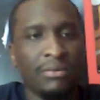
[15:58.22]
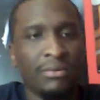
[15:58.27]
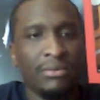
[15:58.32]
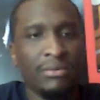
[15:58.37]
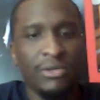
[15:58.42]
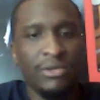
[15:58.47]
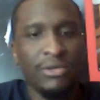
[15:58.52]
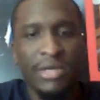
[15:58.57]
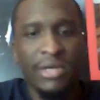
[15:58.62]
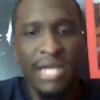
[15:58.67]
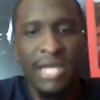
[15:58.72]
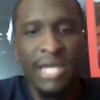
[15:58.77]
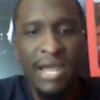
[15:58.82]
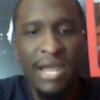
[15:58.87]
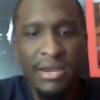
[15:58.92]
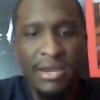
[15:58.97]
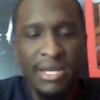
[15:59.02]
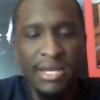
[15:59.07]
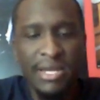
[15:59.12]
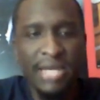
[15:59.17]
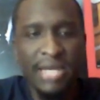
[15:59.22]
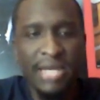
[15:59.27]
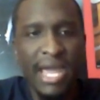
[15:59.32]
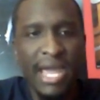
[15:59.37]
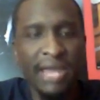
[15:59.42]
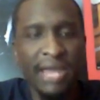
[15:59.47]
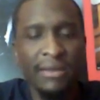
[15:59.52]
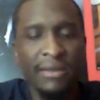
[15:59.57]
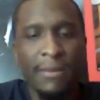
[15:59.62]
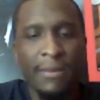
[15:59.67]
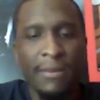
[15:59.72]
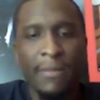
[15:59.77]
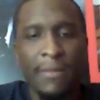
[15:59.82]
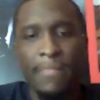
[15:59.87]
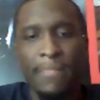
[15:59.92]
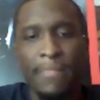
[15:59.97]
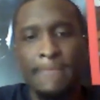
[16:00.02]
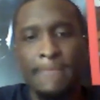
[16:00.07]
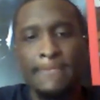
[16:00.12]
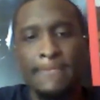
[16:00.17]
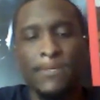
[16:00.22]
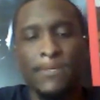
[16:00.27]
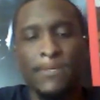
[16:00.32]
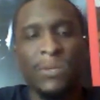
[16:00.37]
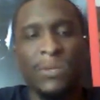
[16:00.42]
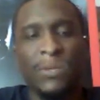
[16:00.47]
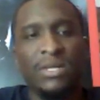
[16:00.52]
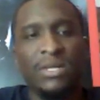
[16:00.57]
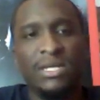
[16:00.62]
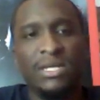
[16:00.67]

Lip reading: So at the end of the day, the